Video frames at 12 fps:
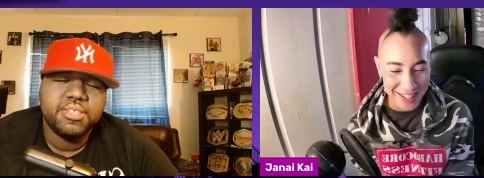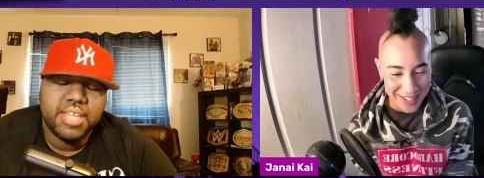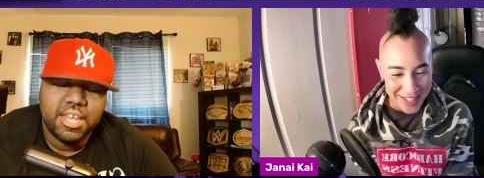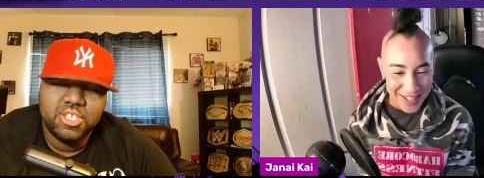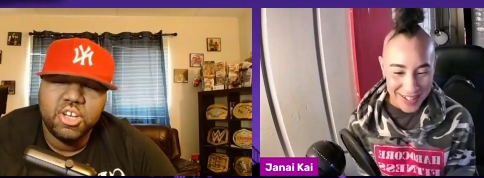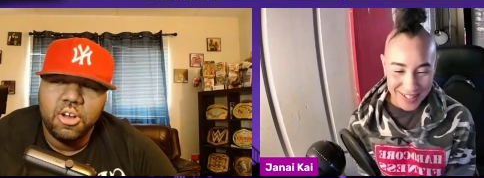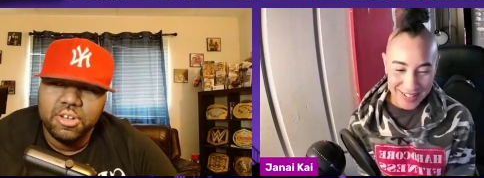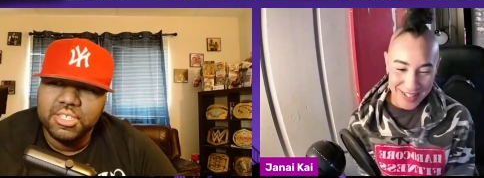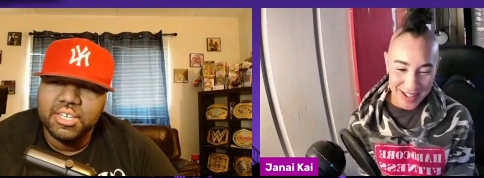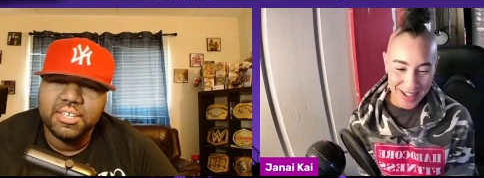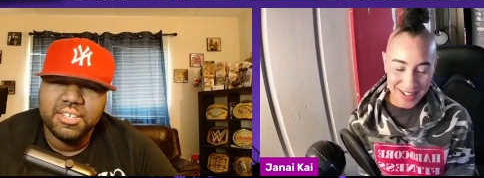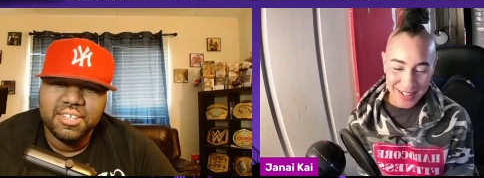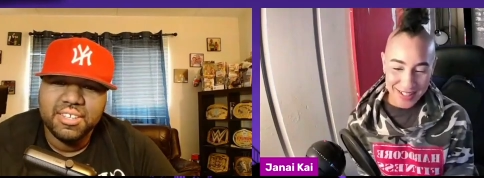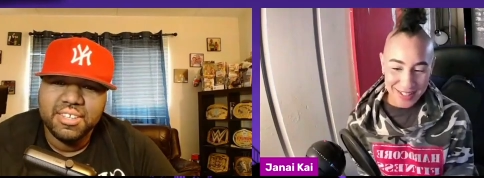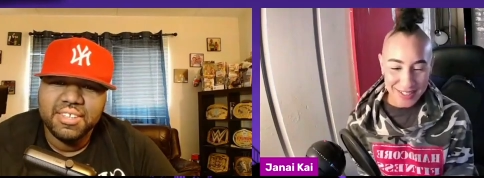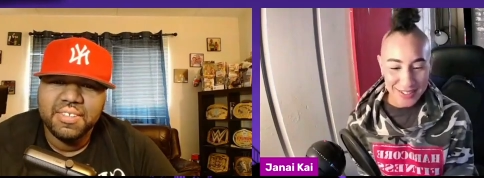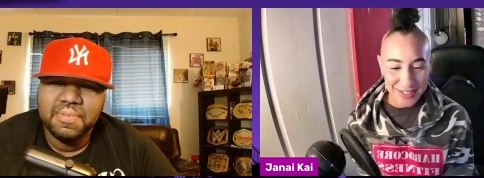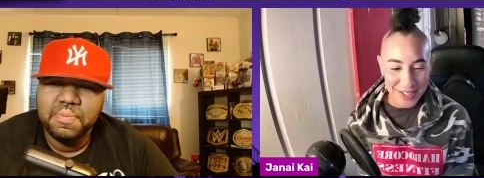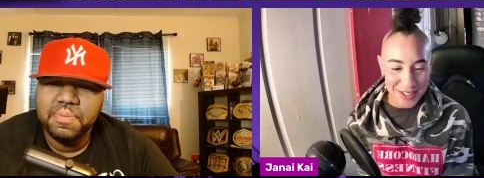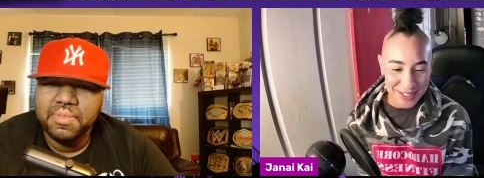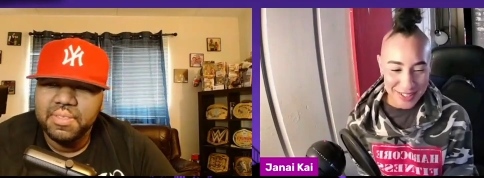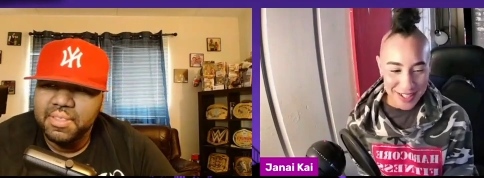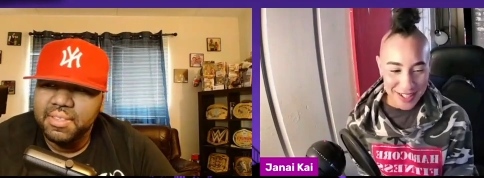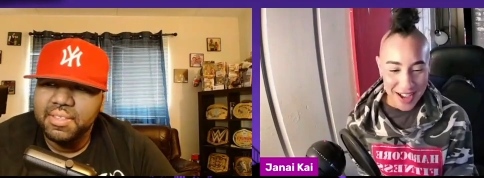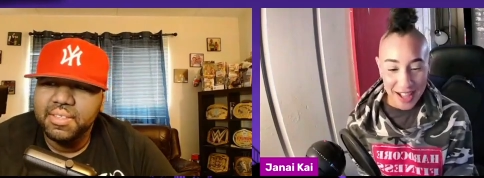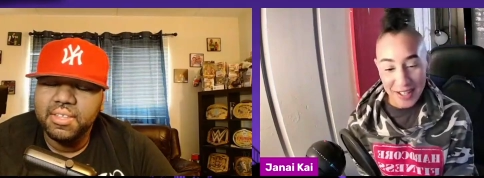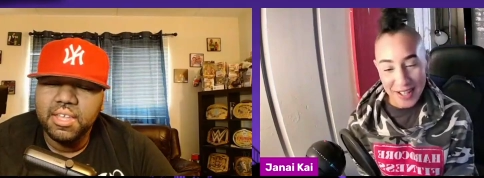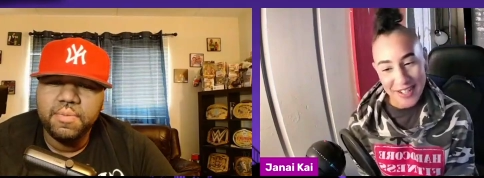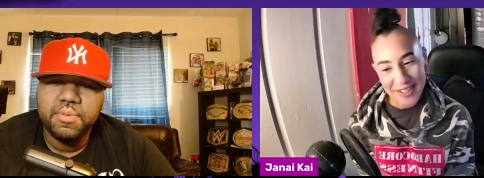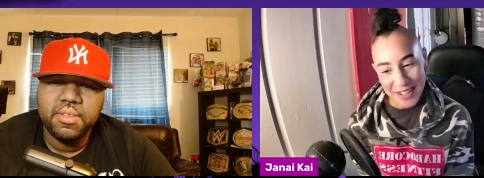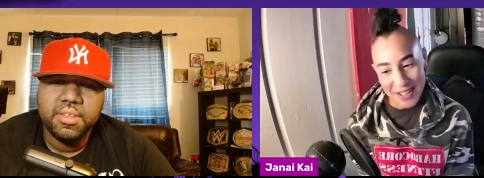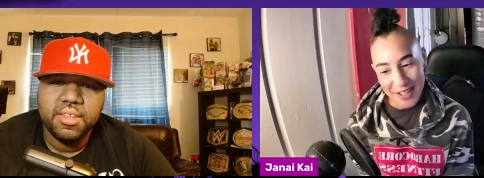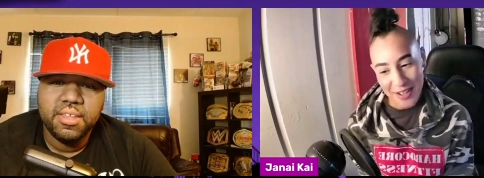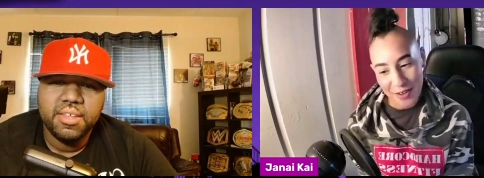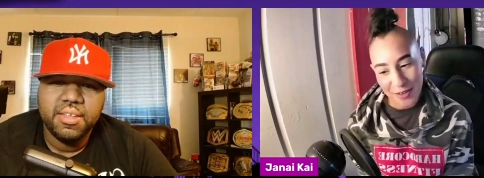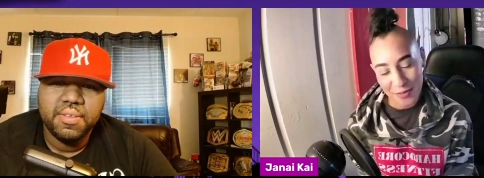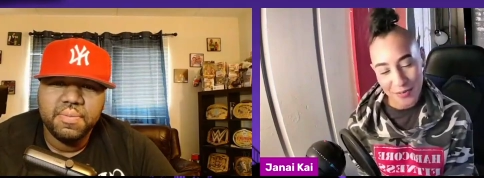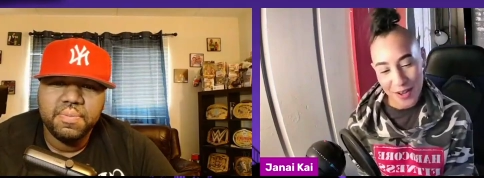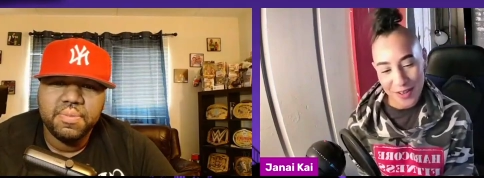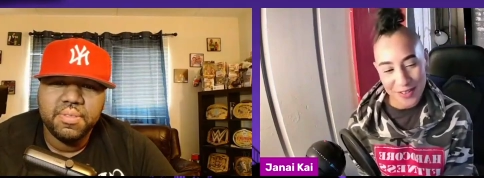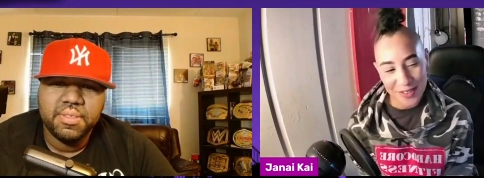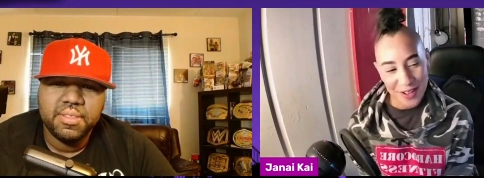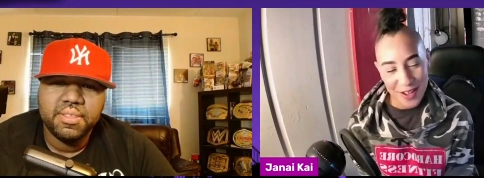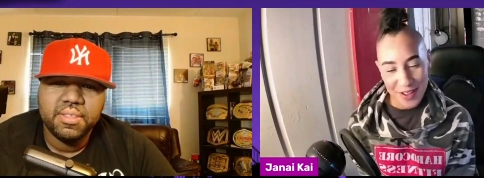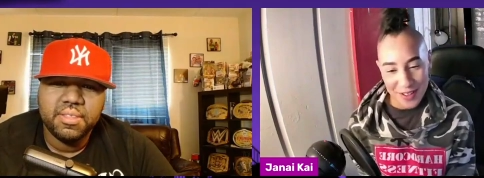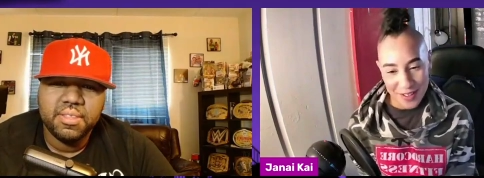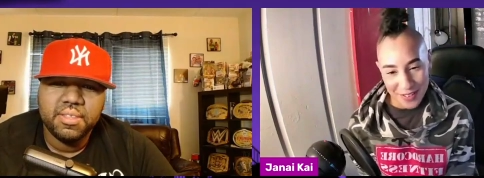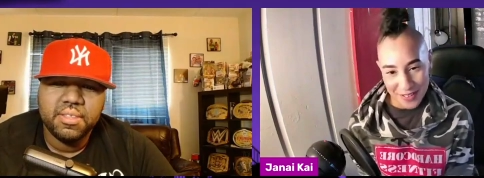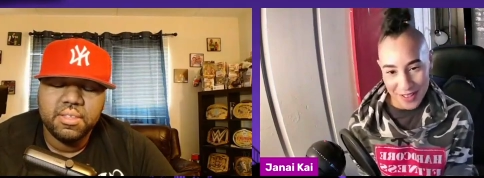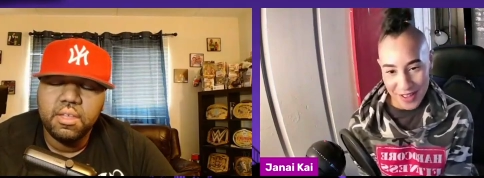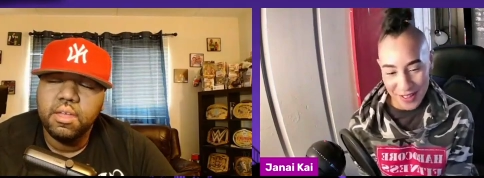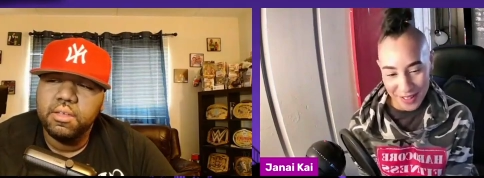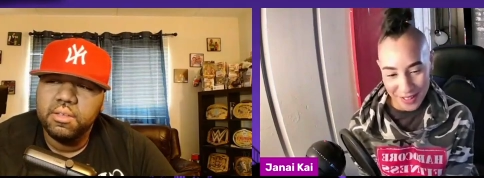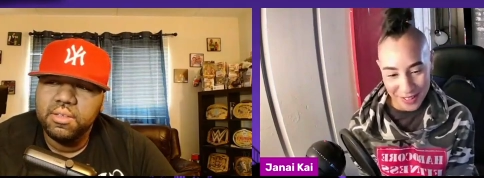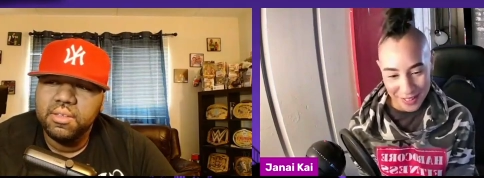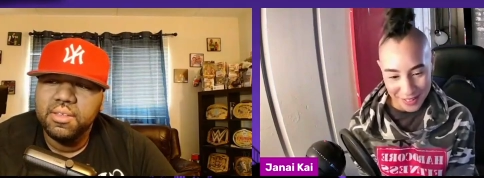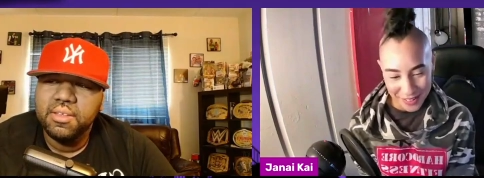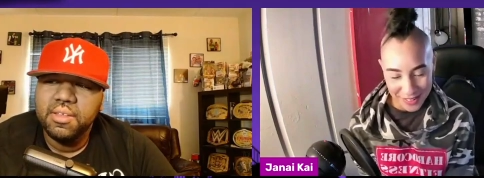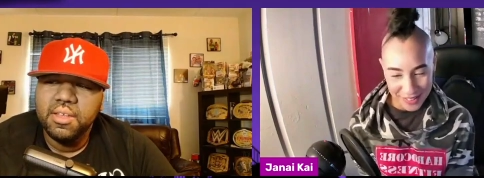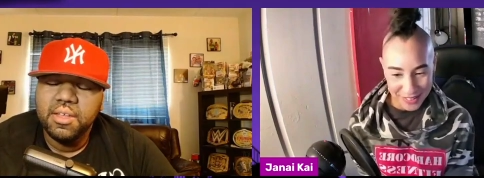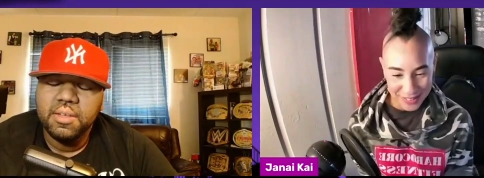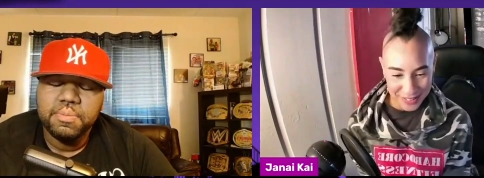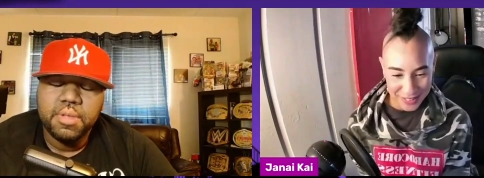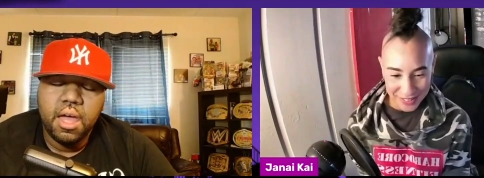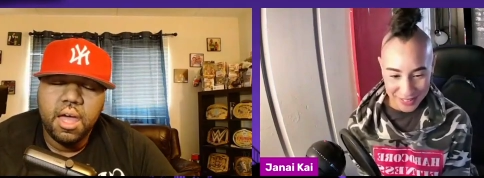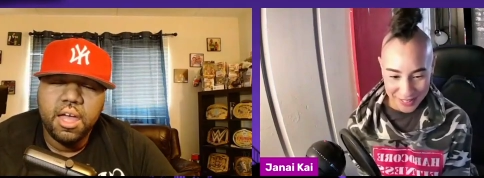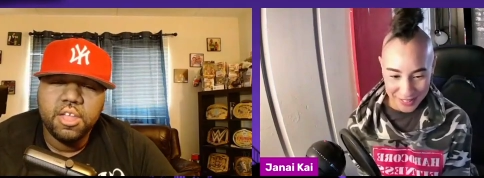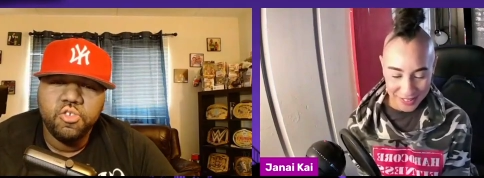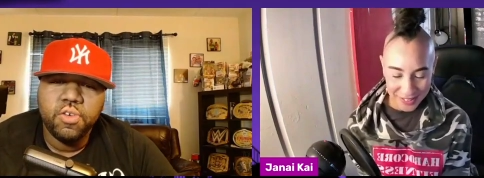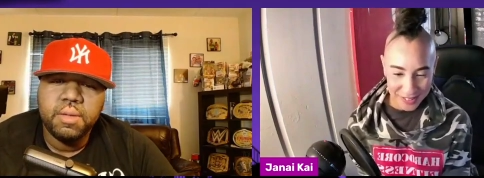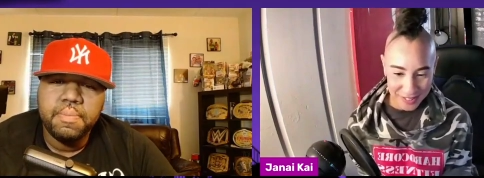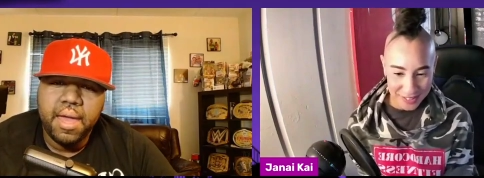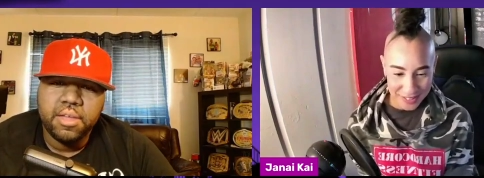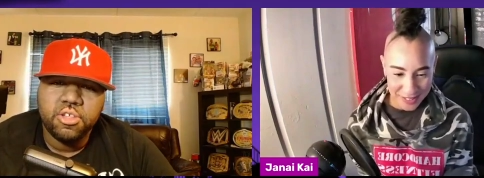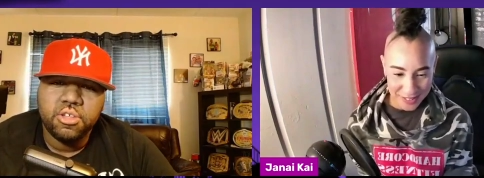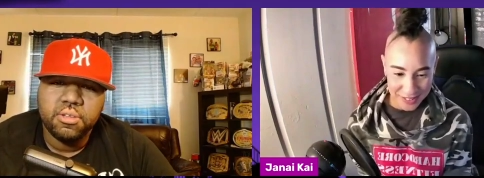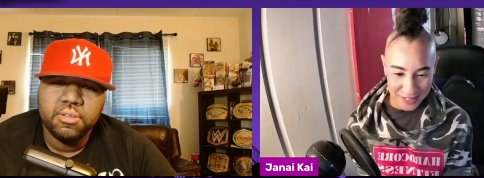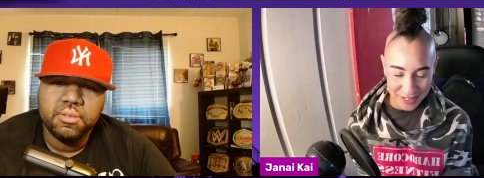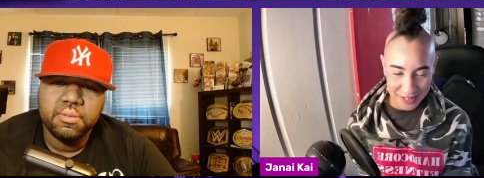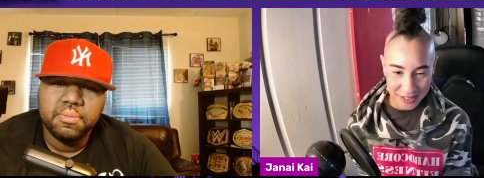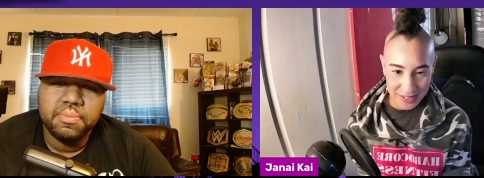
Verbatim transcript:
Speaker 1: could say Jersey.
Speaker 2: Jersey, Atlantic City, though, is fun. Yeah.
Speaker 1: uh, dream match